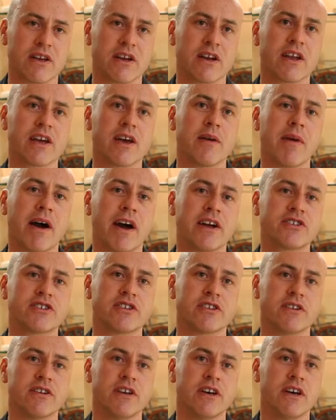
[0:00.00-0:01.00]
clearly
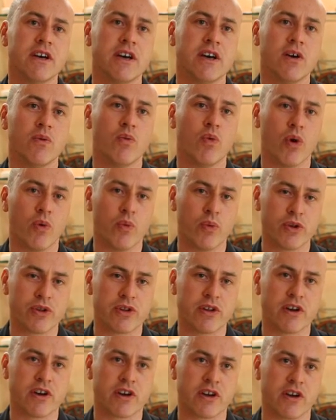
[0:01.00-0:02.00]
imagine what
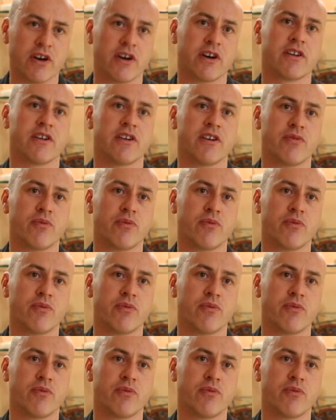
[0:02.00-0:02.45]
would occur